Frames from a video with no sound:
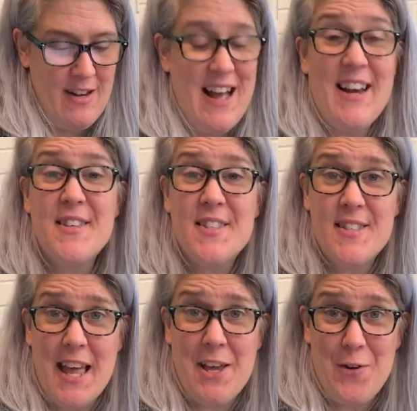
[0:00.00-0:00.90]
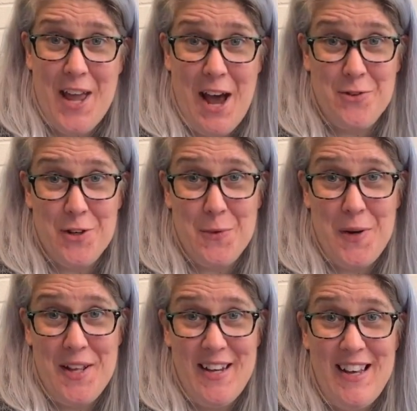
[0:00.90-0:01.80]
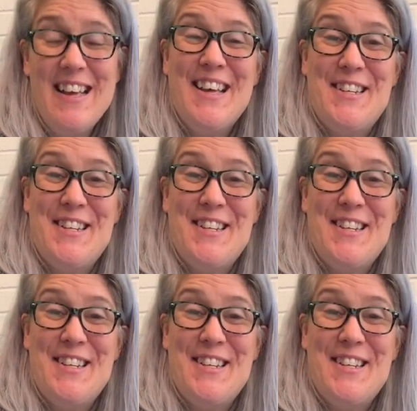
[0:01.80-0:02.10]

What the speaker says: not a psychiatric one. It